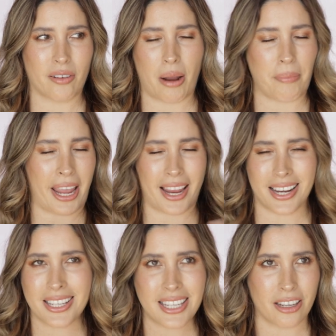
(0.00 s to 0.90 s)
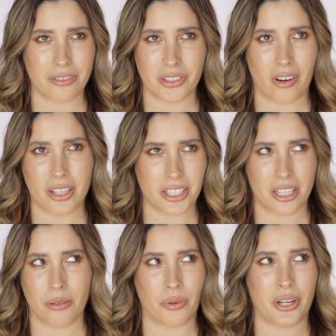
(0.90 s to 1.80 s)
grab any of Charlotte
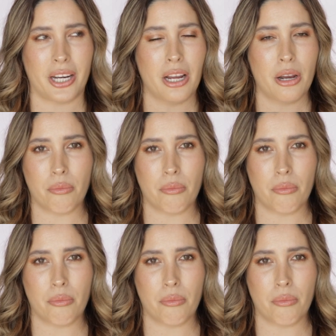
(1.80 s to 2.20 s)
Tilbury